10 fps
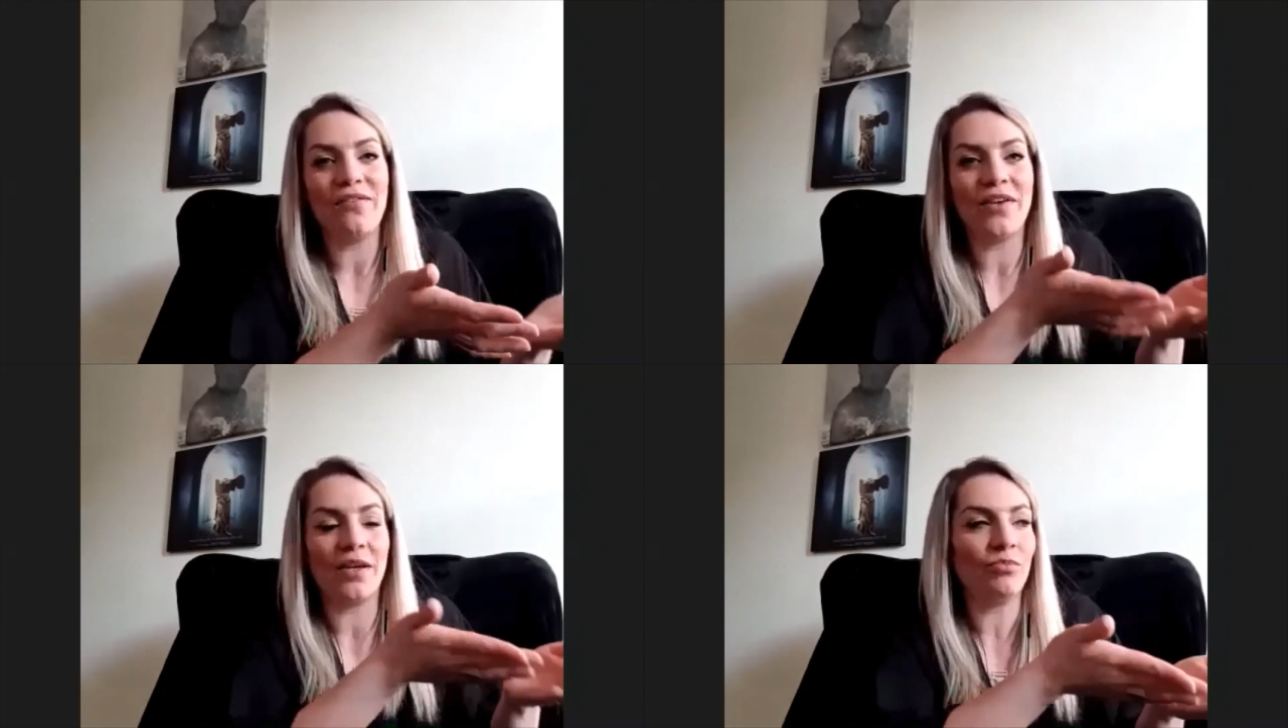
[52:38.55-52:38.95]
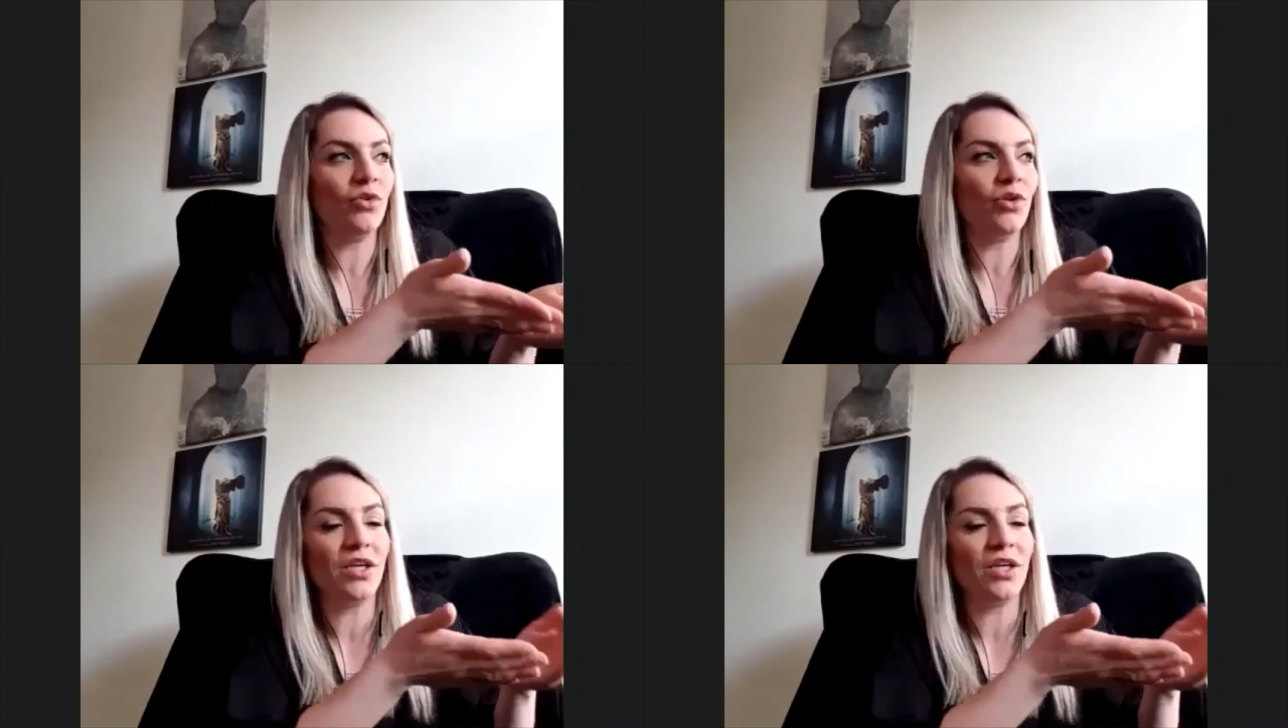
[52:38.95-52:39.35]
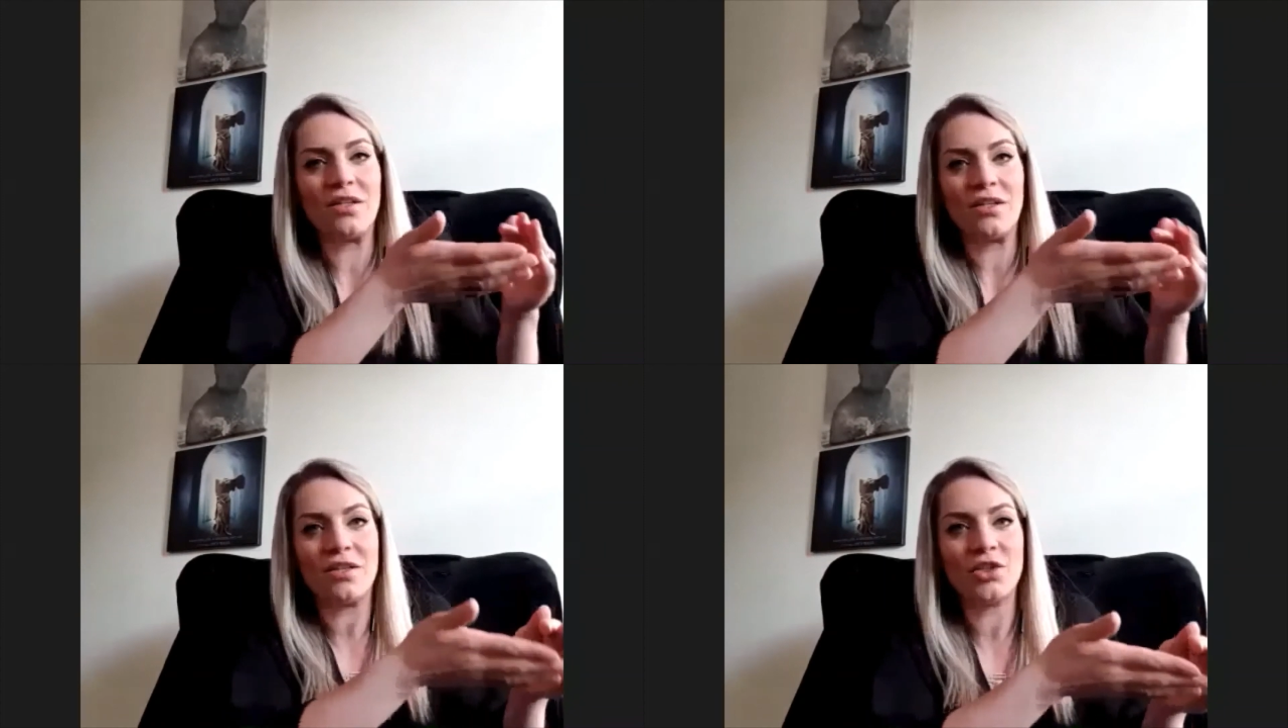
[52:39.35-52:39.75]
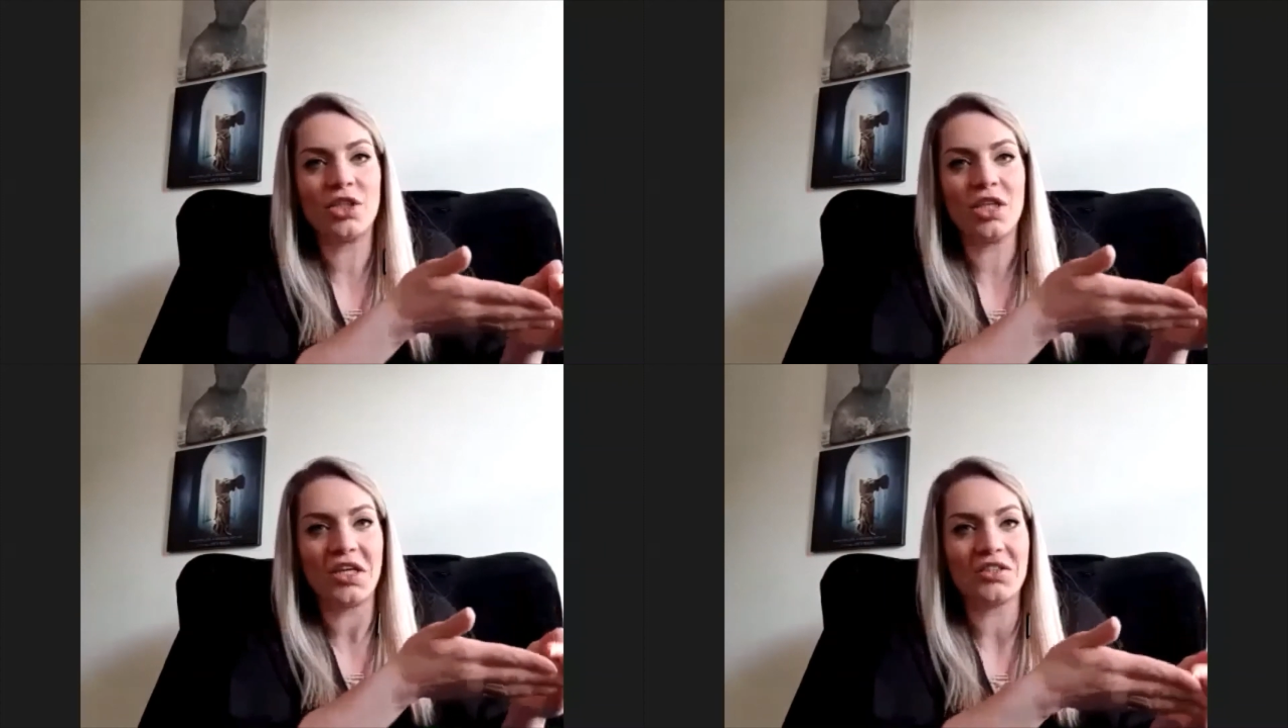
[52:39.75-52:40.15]
and I'm doing it in the
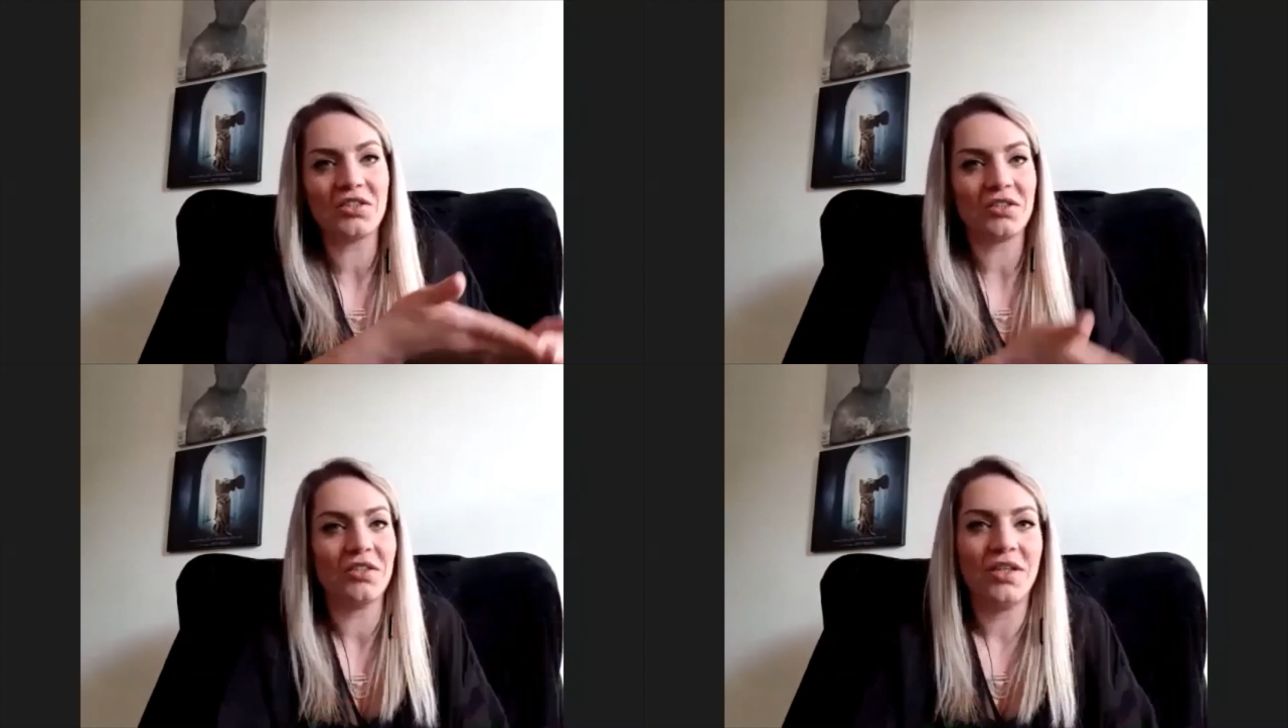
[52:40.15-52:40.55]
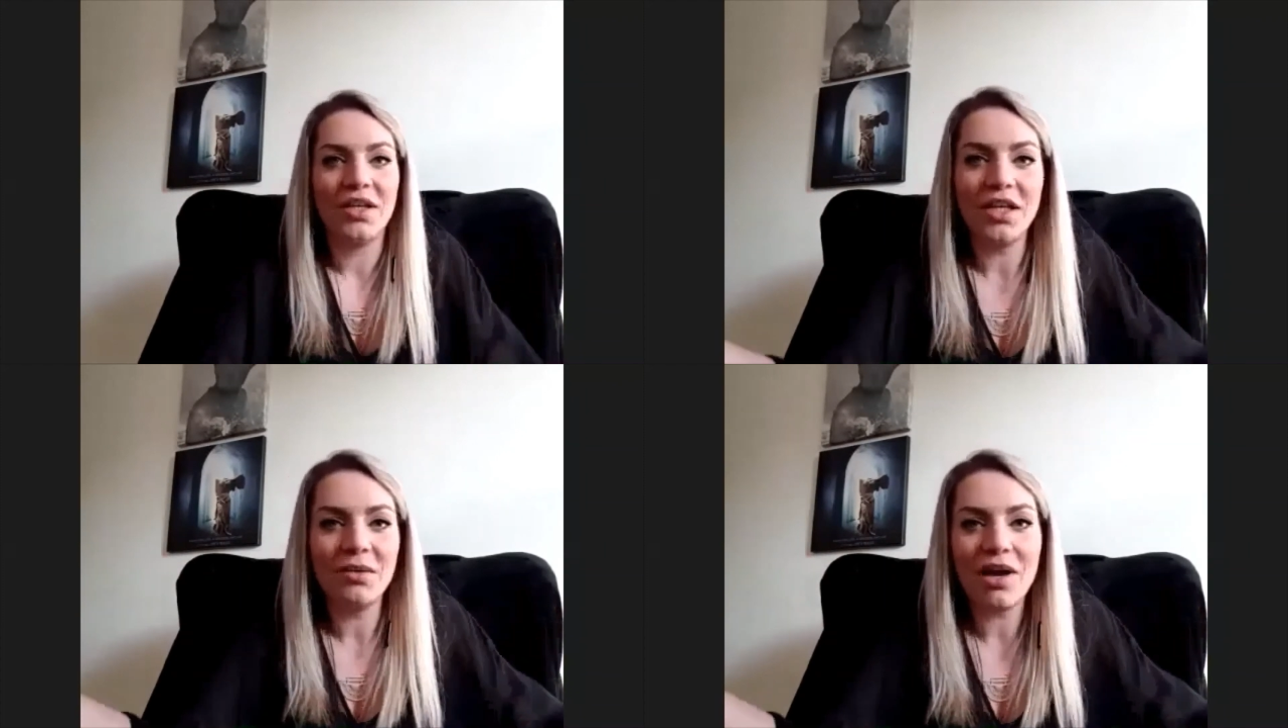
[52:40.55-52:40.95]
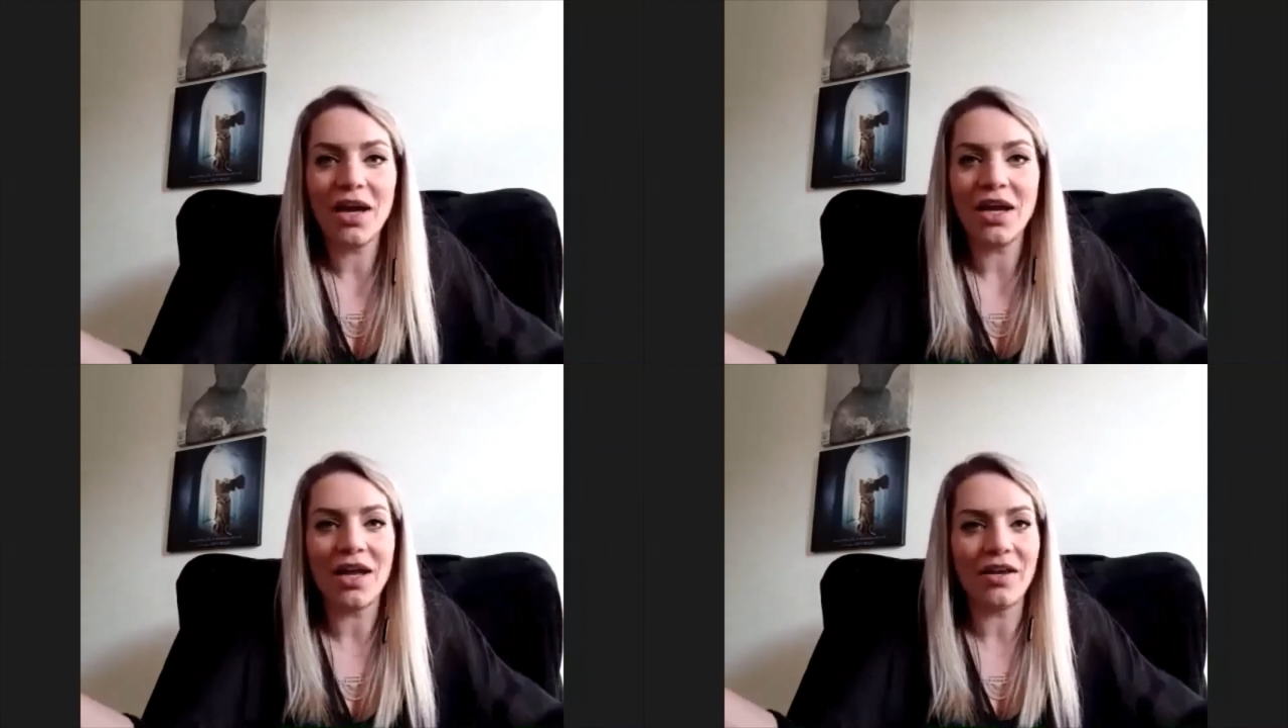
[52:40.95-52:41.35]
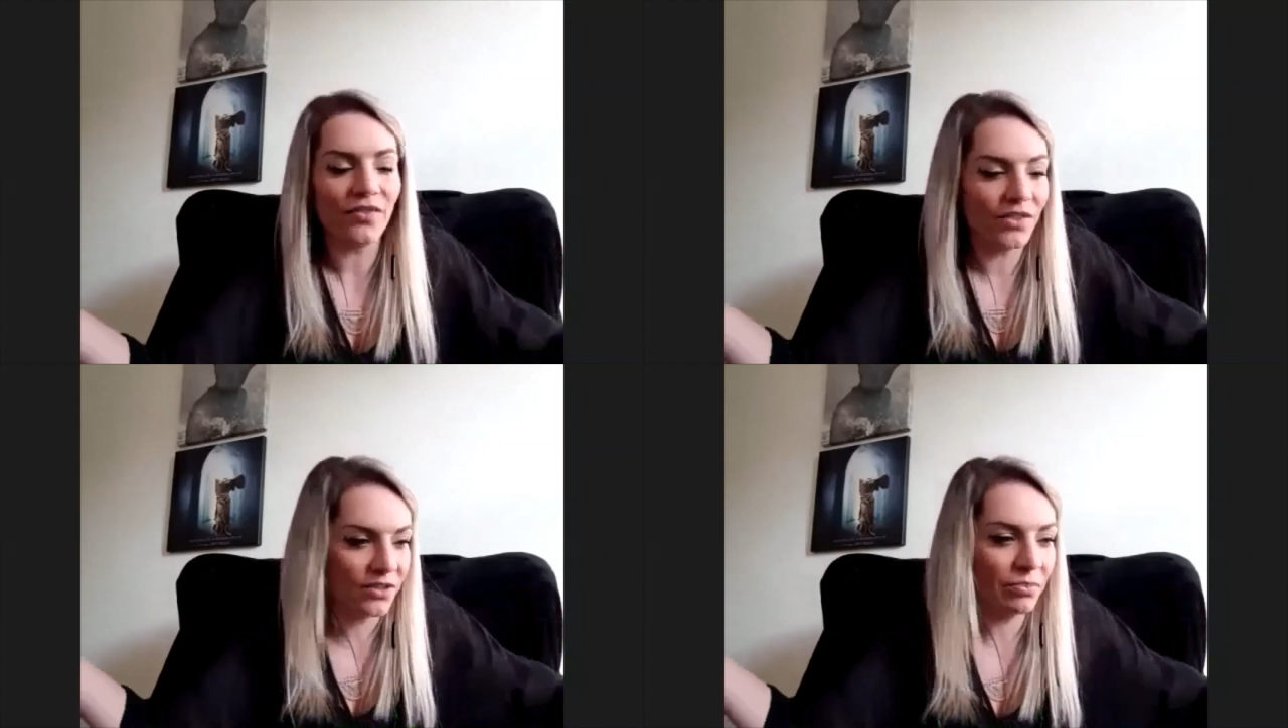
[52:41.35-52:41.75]
stage. In my life,
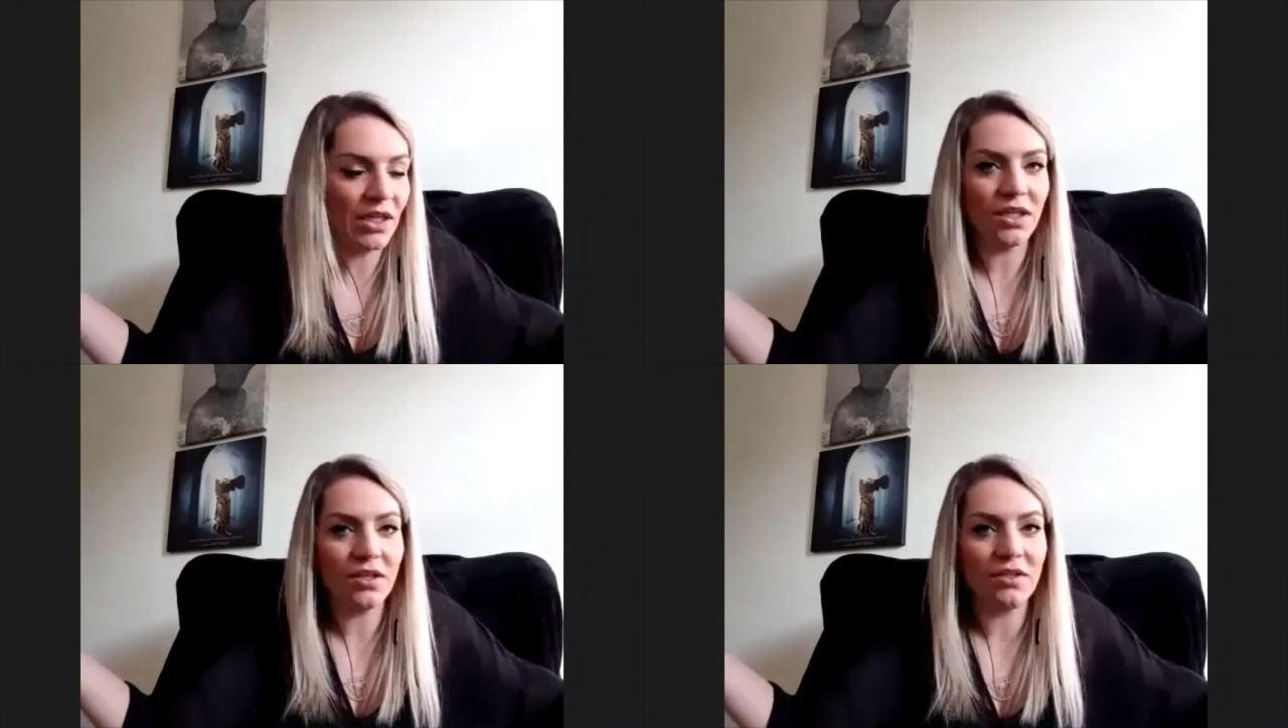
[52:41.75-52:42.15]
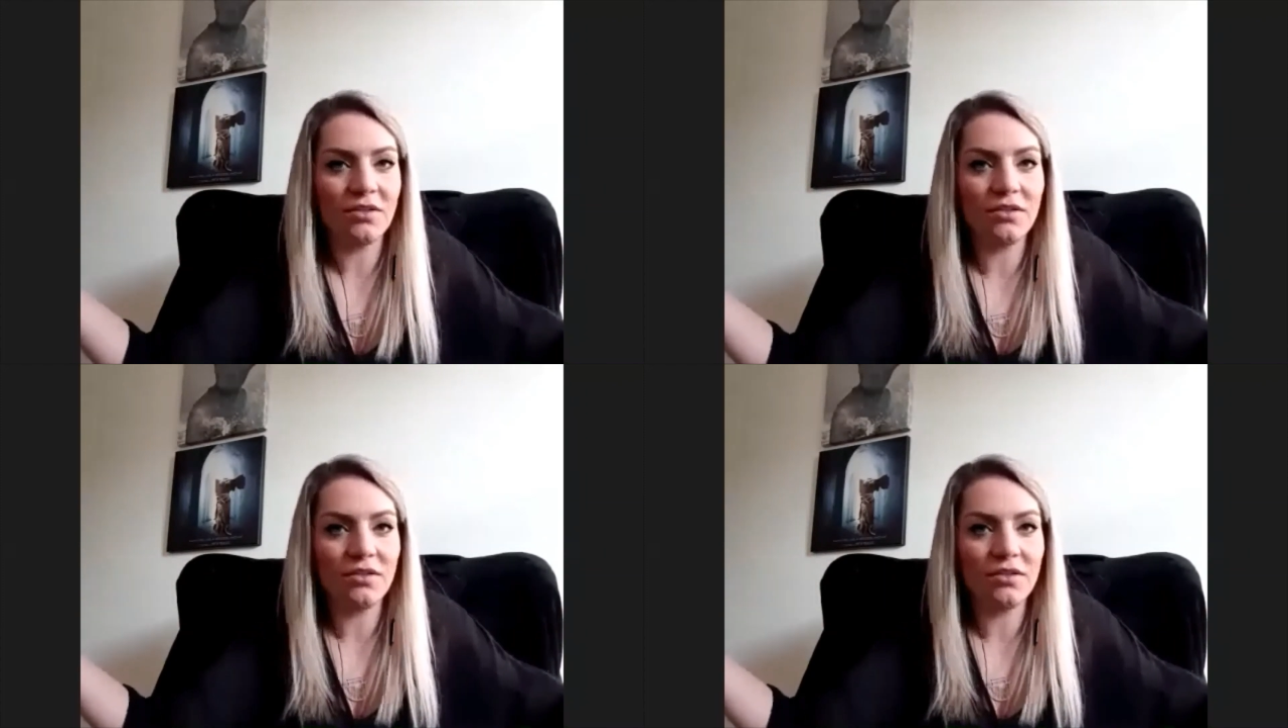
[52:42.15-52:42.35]
it's me.